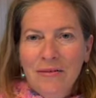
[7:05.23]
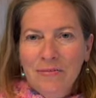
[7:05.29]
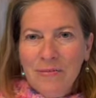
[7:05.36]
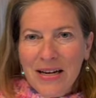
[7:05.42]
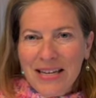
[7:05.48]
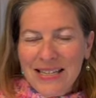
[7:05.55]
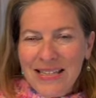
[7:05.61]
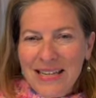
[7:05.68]

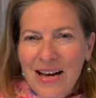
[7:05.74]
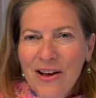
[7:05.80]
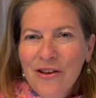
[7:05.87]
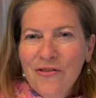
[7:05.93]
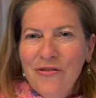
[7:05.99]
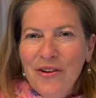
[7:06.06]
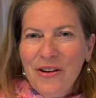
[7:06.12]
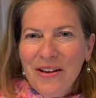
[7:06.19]

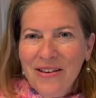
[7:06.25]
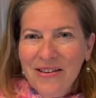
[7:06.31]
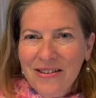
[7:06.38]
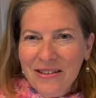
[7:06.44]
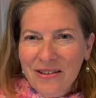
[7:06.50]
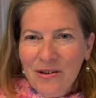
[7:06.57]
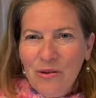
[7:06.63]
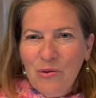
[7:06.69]
myself
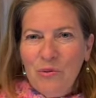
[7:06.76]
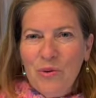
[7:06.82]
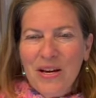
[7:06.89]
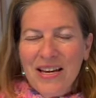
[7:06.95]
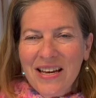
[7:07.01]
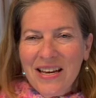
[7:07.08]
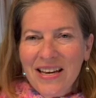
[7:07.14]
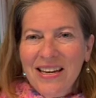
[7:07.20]
and
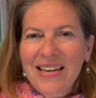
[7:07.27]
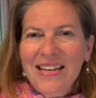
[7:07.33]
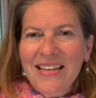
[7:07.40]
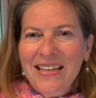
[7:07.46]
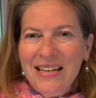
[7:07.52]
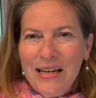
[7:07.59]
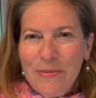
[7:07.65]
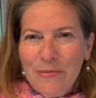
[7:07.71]
we
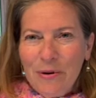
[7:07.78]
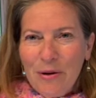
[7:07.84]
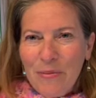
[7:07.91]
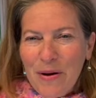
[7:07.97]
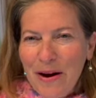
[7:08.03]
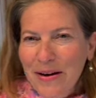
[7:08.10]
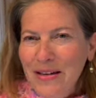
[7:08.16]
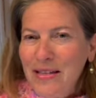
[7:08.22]
keep our
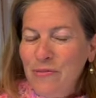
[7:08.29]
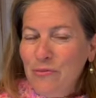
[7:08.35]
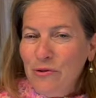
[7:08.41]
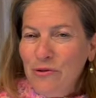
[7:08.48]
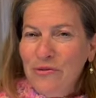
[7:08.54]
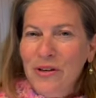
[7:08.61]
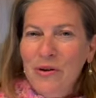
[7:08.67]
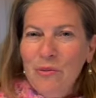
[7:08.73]
bodies
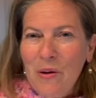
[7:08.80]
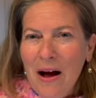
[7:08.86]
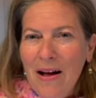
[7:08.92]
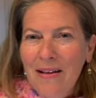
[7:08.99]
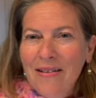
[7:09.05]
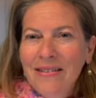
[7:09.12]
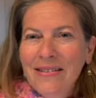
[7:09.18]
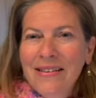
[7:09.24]
moving
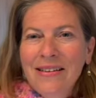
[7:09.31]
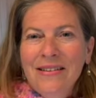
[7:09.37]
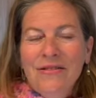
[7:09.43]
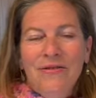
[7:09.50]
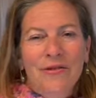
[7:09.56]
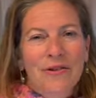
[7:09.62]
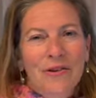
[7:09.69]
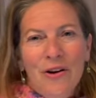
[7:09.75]
well
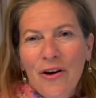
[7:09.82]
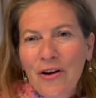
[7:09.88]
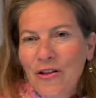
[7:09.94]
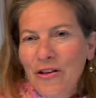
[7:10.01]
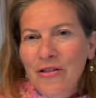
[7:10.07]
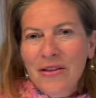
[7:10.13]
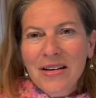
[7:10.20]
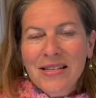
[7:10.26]
for all
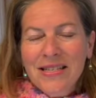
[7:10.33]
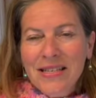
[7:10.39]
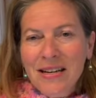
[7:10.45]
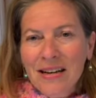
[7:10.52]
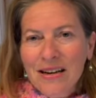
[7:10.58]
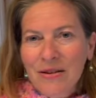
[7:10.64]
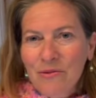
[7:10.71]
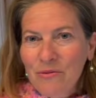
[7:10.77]
the things
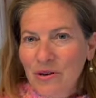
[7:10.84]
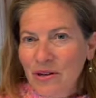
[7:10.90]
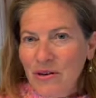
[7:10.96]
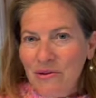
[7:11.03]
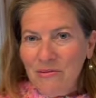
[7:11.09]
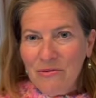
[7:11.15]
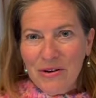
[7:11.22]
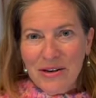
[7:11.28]
that
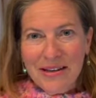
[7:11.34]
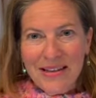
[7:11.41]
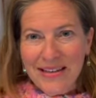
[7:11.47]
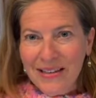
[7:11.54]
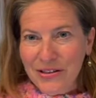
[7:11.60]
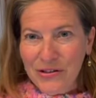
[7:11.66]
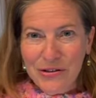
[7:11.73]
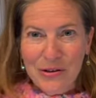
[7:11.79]
we want to
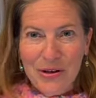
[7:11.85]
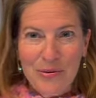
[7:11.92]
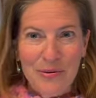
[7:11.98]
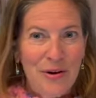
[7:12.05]
enjoy,